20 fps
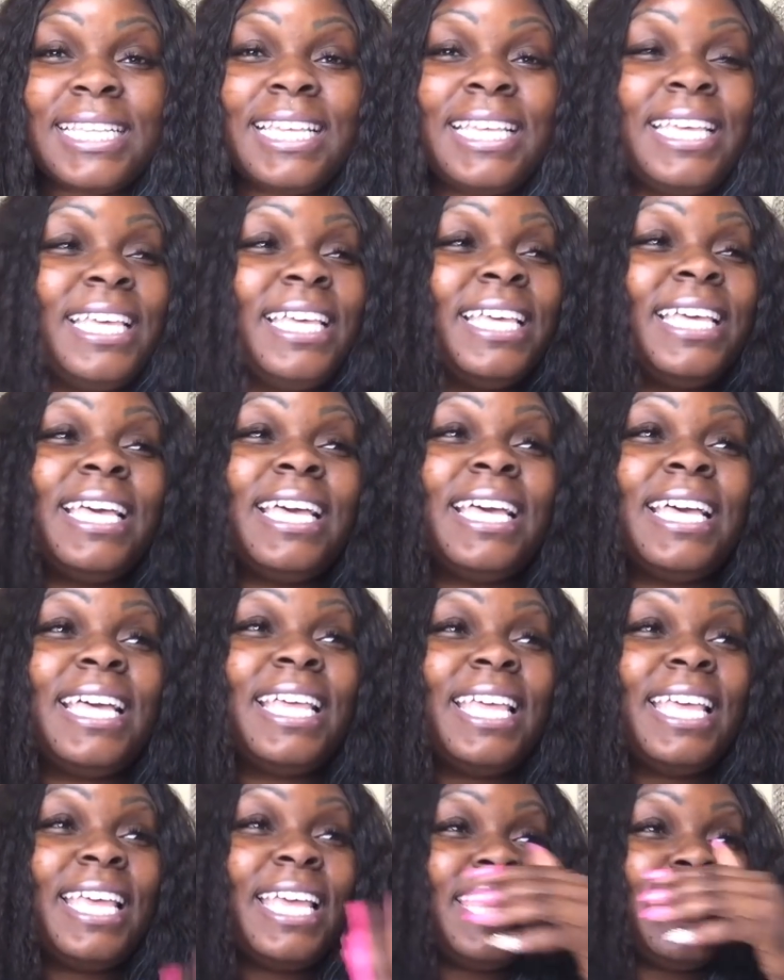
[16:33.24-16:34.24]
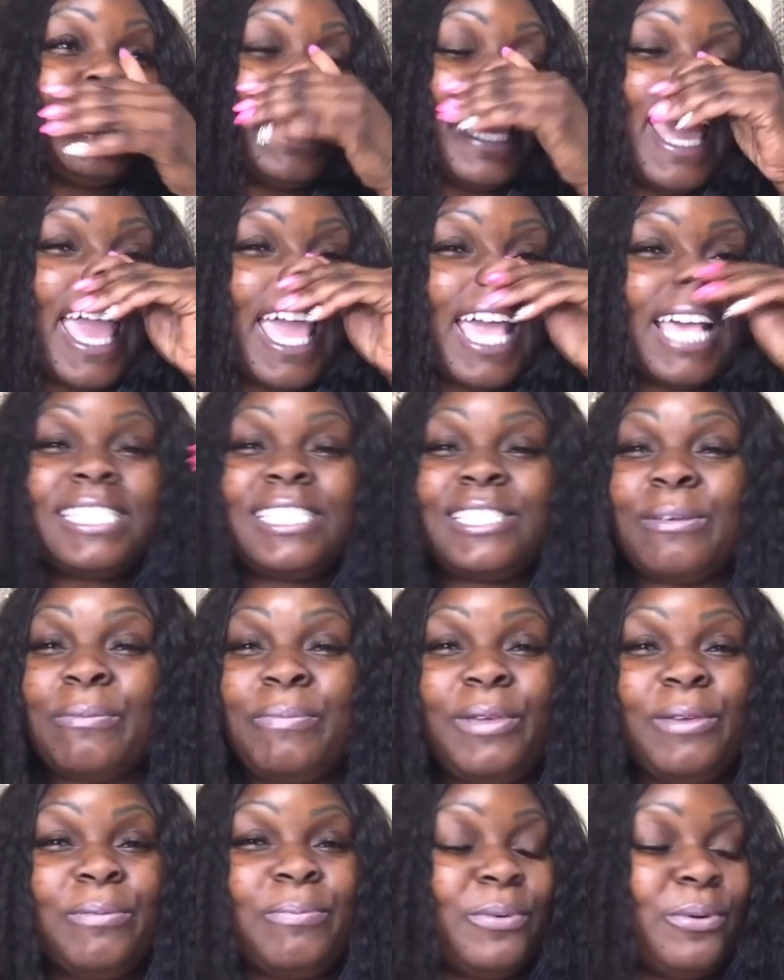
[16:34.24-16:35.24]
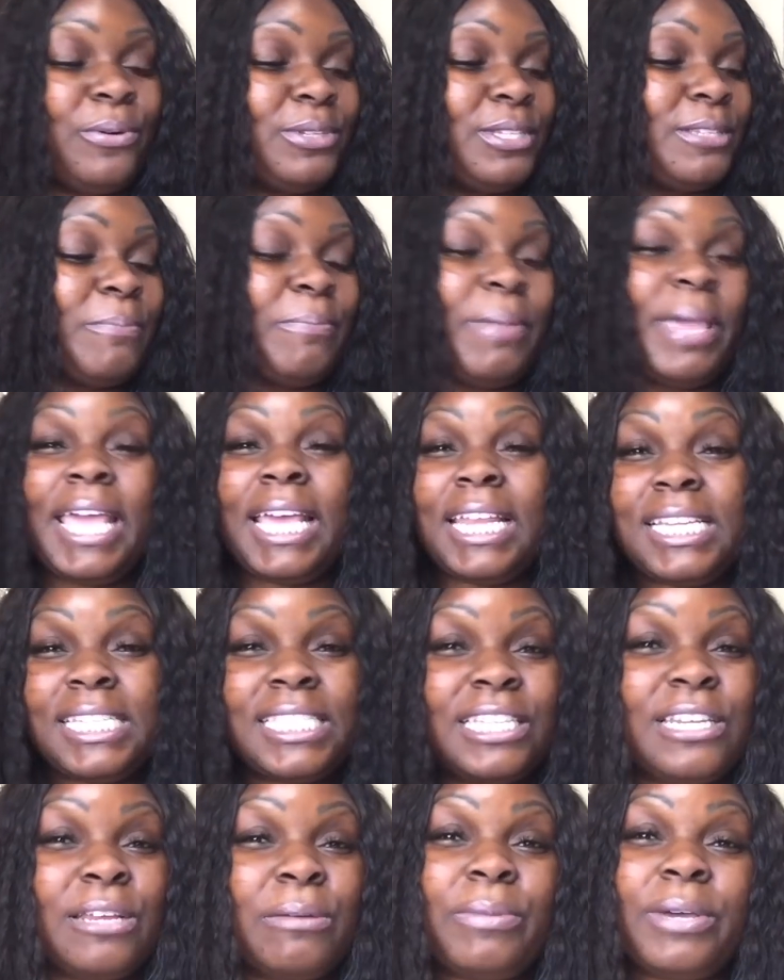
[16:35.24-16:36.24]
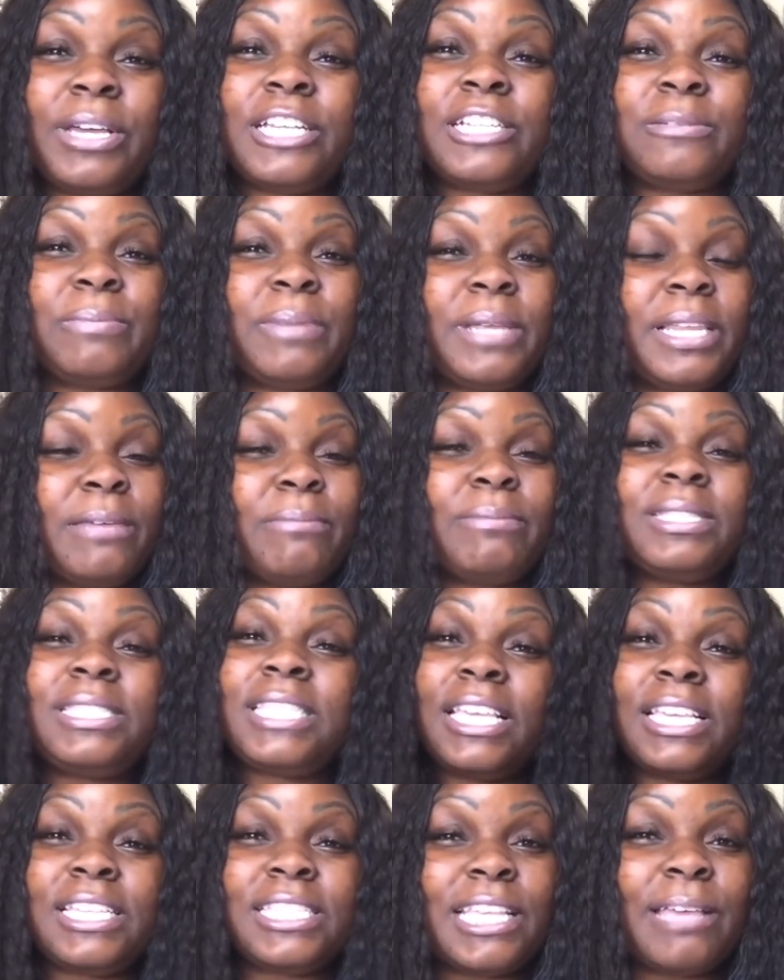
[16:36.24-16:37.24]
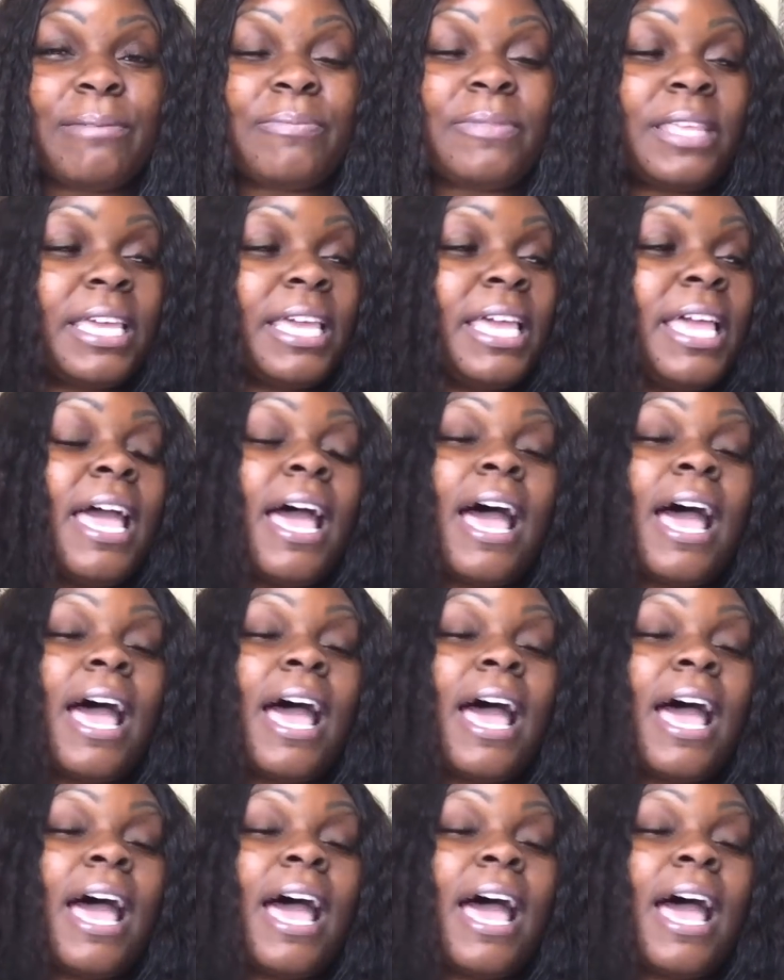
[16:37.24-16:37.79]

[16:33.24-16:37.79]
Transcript: that has some people's pennies in a bunch. But let me tell you something.